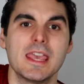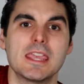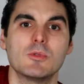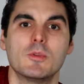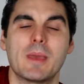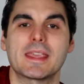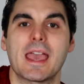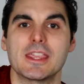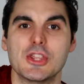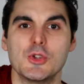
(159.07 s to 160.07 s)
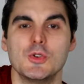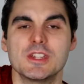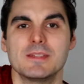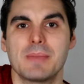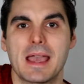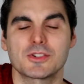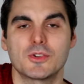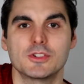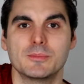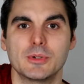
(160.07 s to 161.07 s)
it will make a huge impact
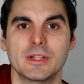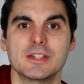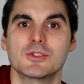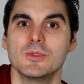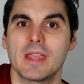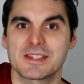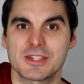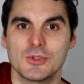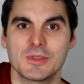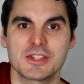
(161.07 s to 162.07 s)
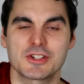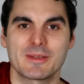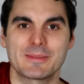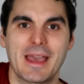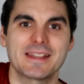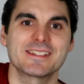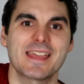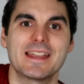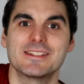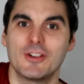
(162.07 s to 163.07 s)
on your ability to execute these strumming patterns
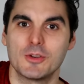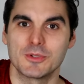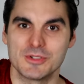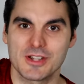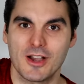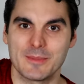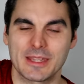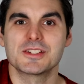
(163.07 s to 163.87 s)
and develop good timing.